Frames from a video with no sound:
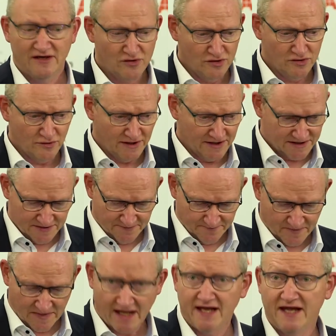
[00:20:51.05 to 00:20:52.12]
conduit.
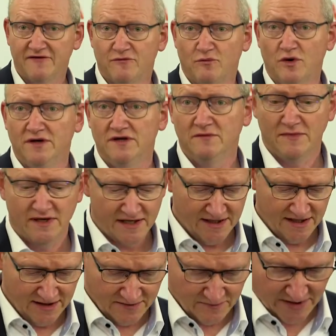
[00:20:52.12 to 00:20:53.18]
I have one in my